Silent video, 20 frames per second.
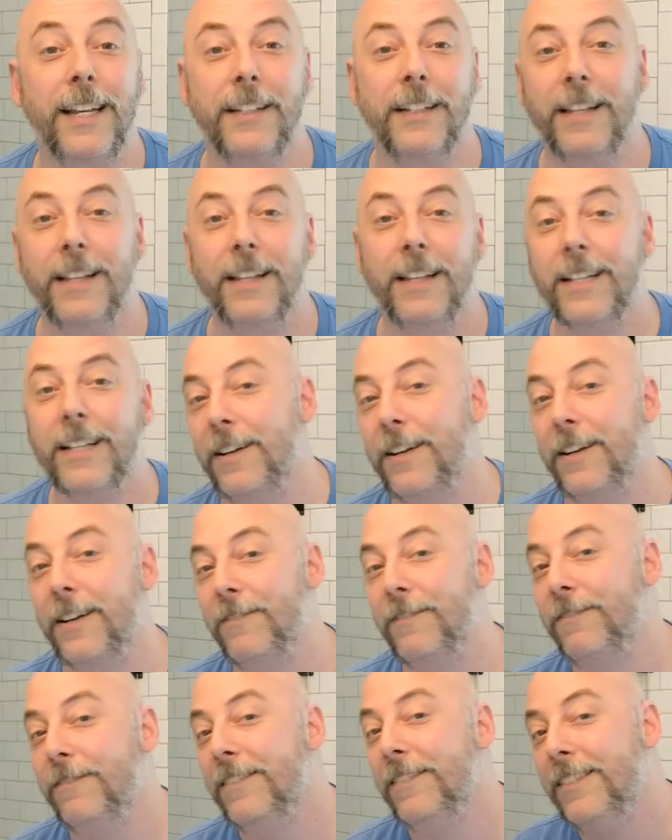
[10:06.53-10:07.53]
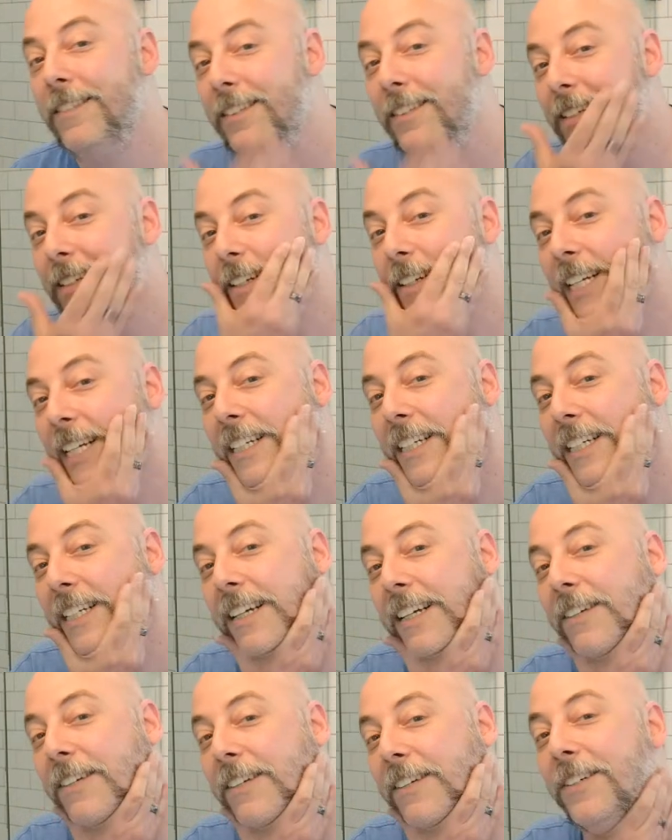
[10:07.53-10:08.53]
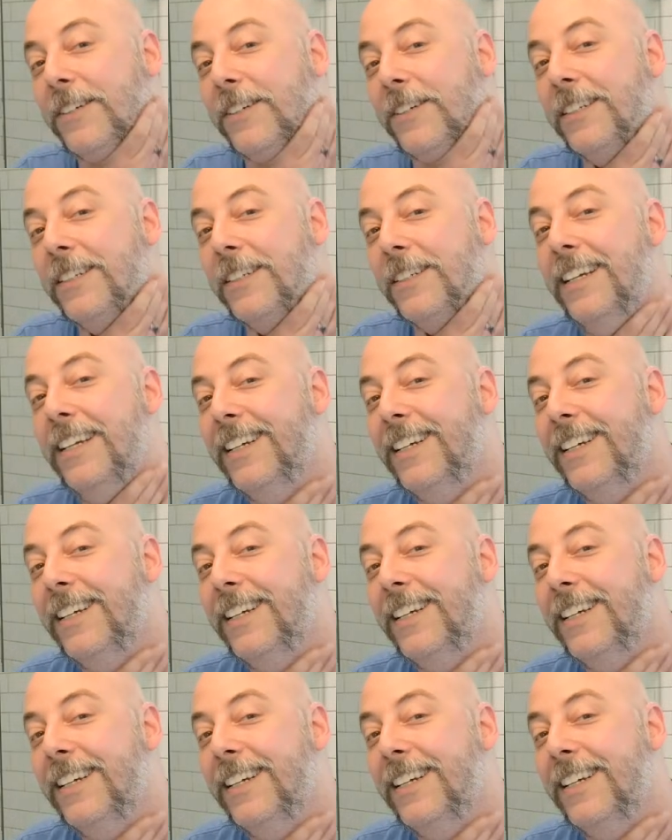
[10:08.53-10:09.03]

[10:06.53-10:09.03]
That's kind of funky.